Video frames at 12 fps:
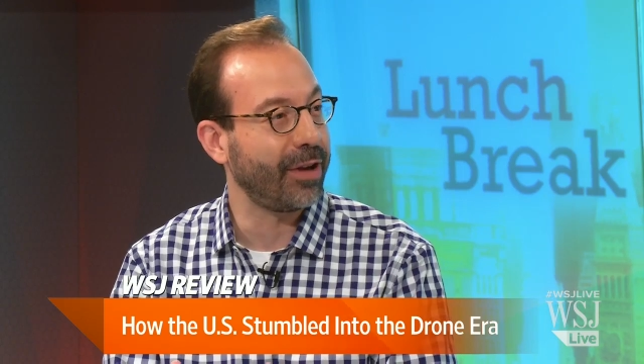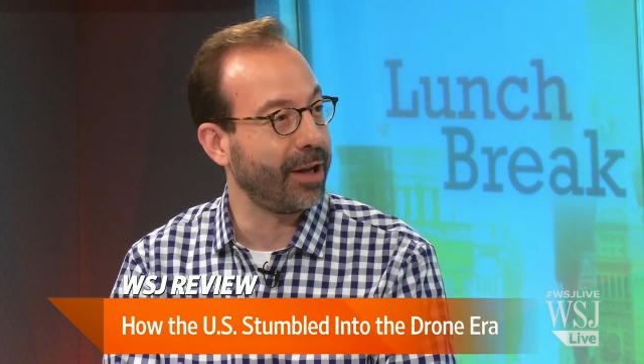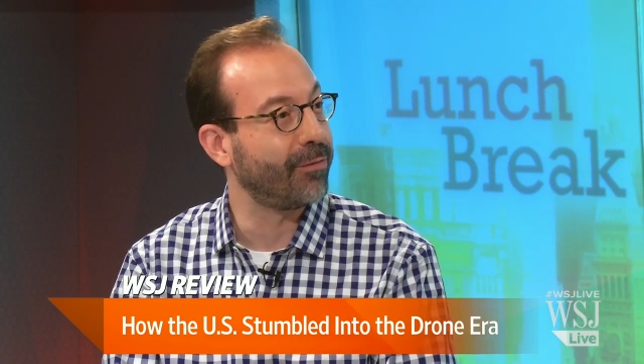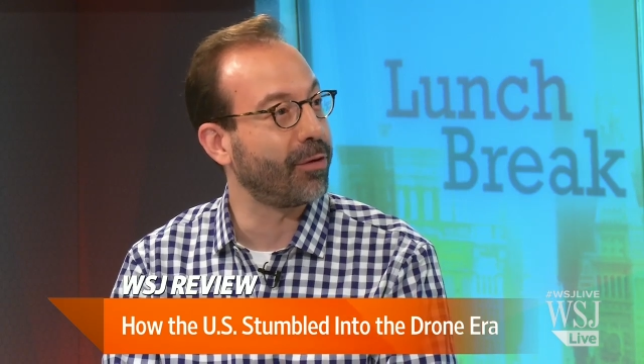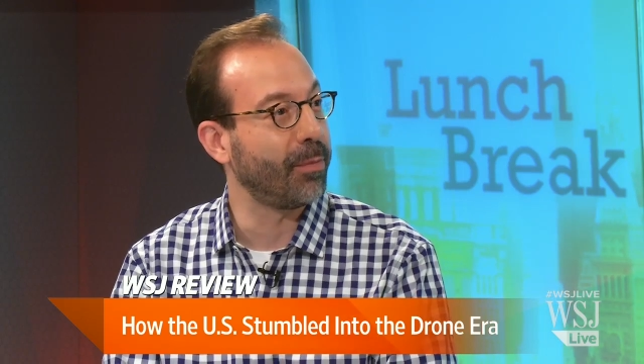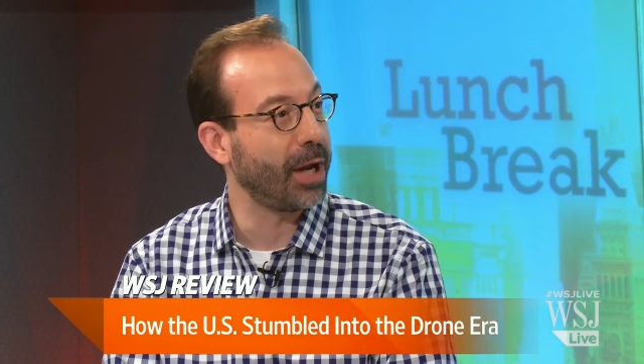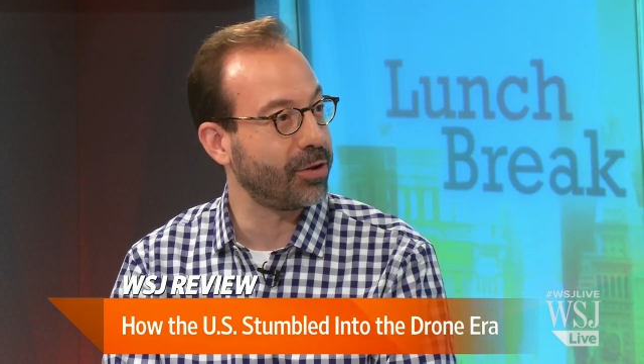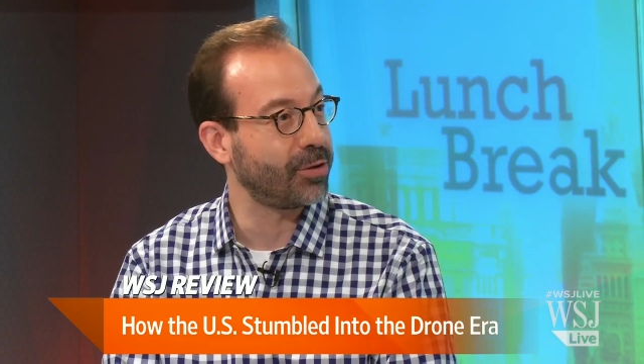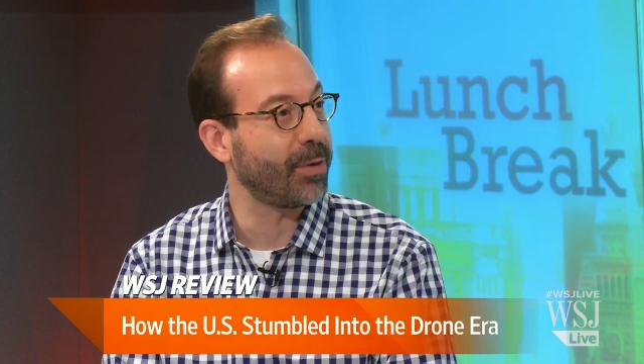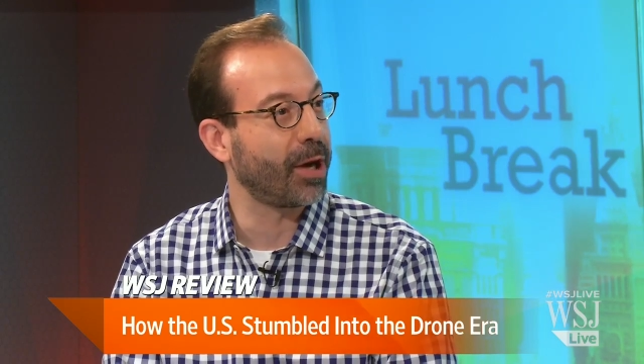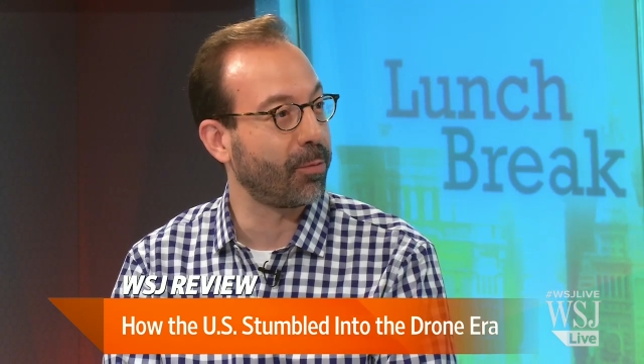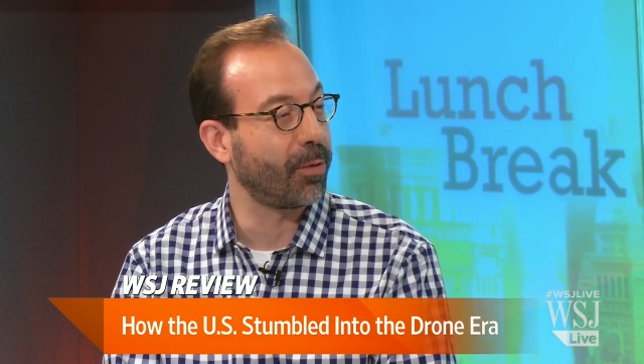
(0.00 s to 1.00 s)

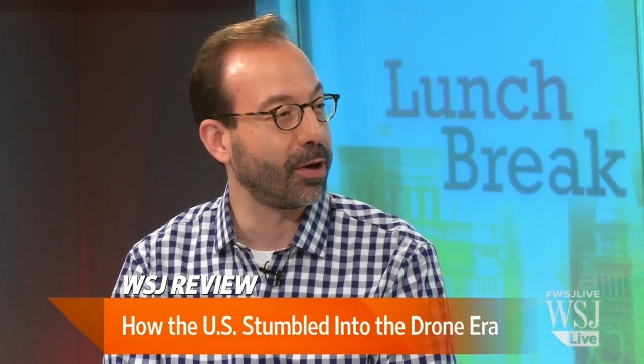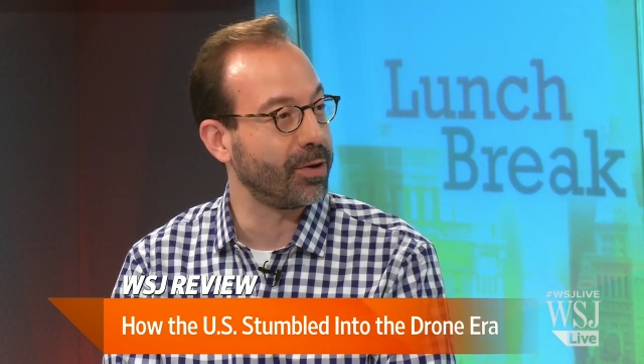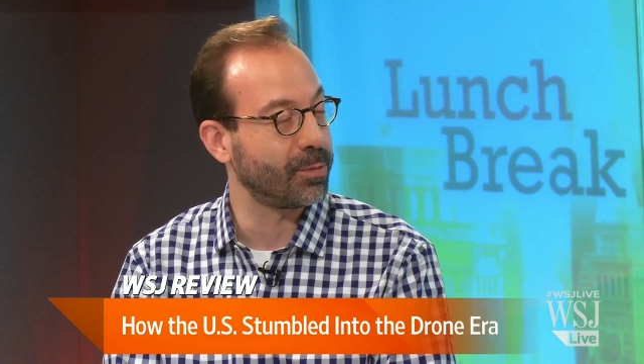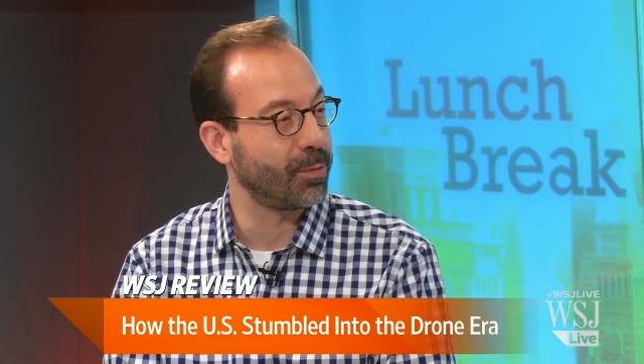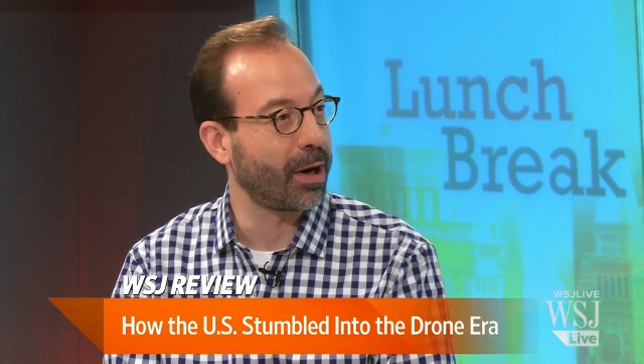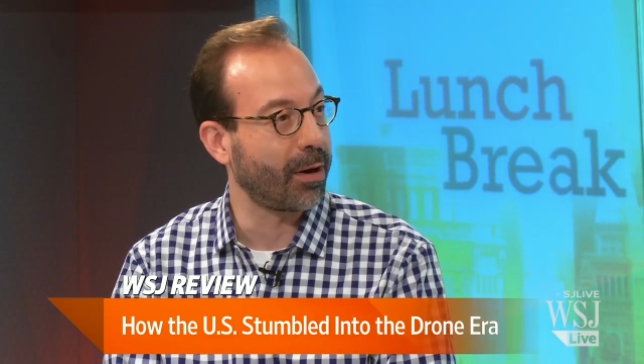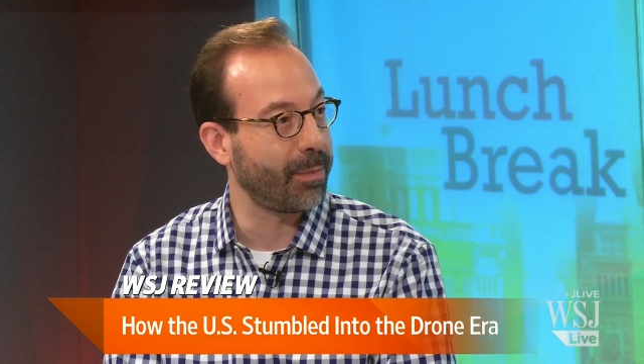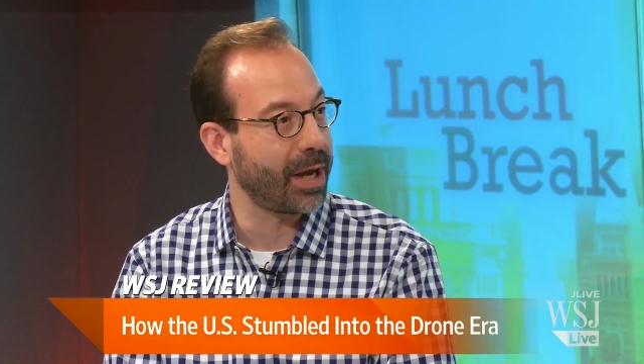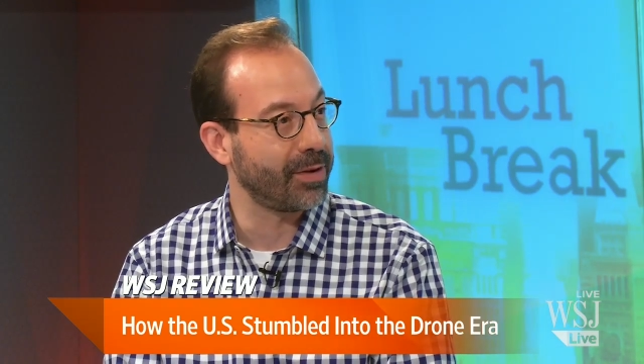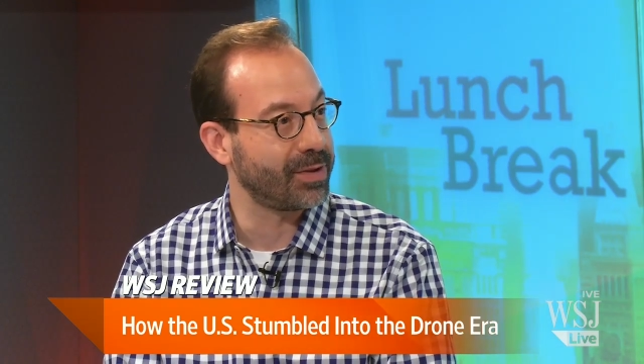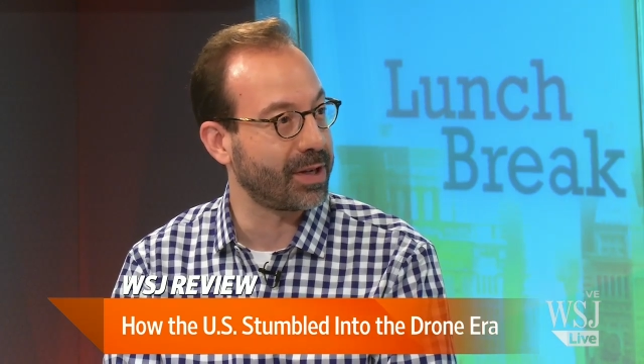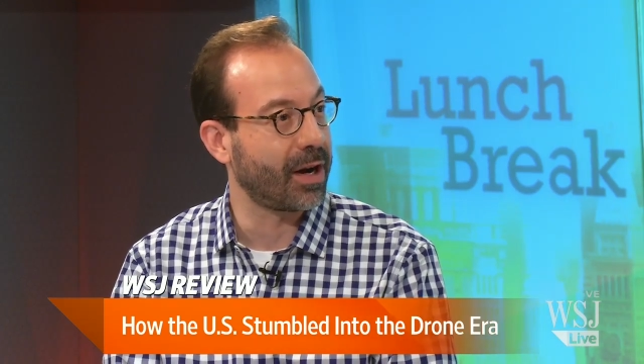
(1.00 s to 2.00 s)
information about where his
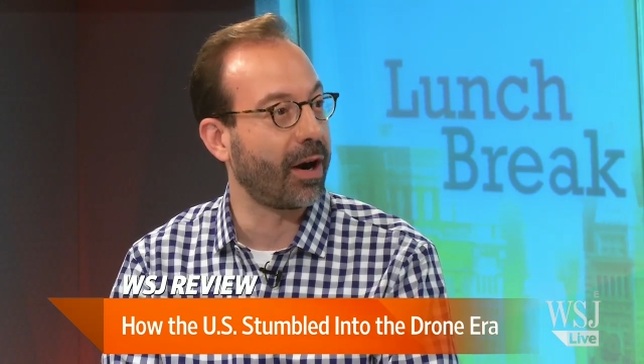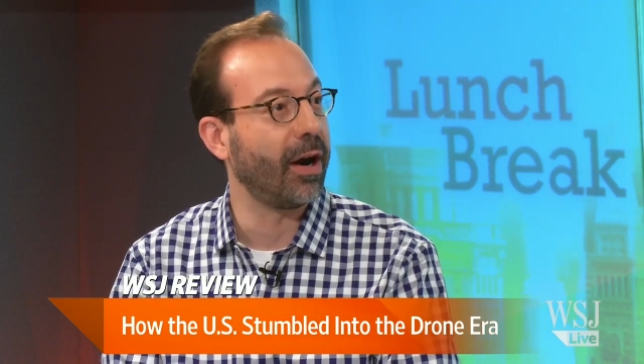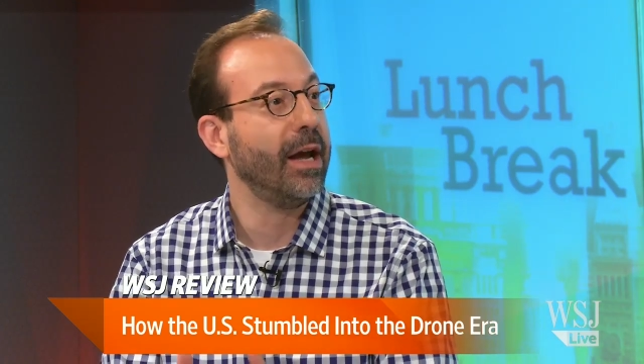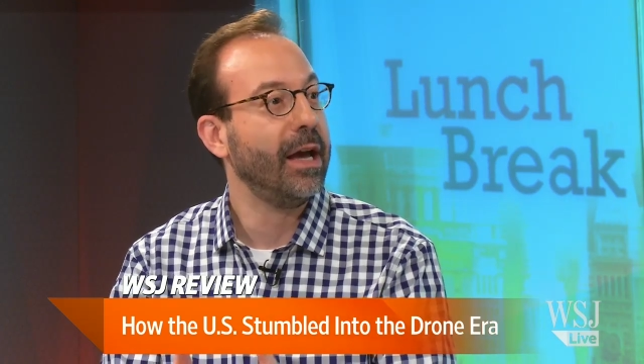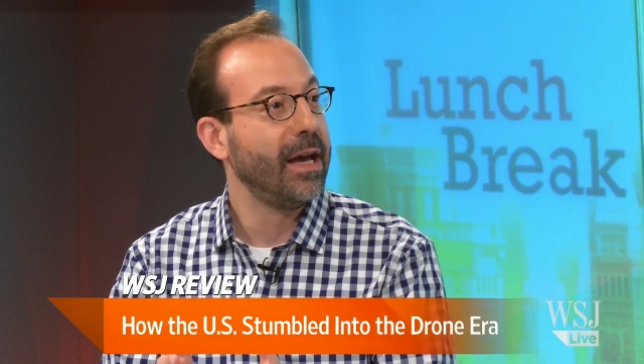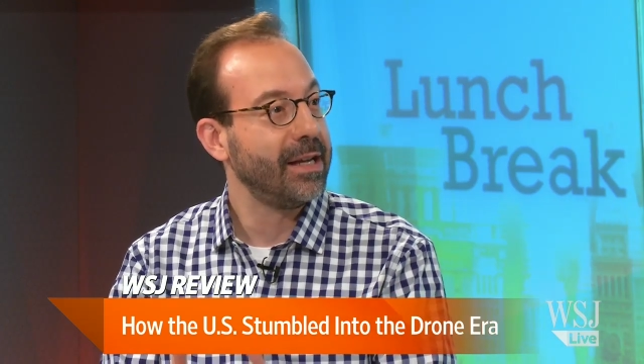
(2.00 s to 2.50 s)
whereabouts are